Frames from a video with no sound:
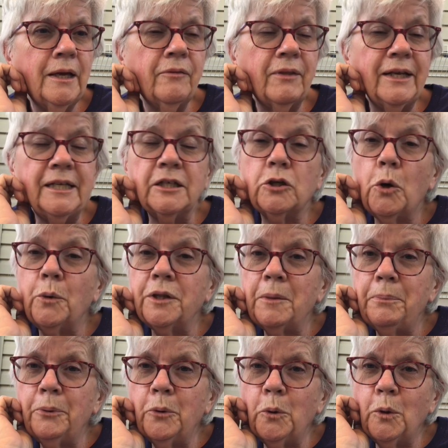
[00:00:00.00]
they did go in the
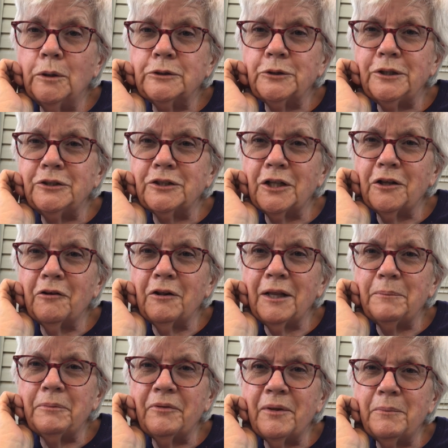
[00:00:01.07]
pool. So here's a little
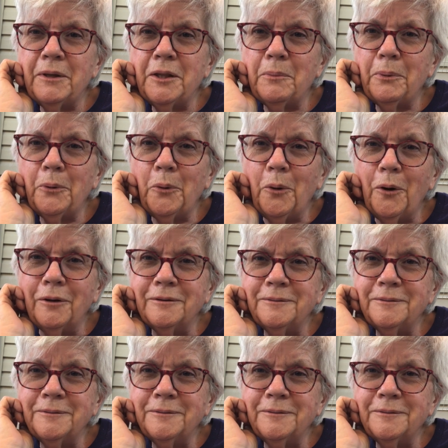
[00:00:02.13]
clip of them in the pool.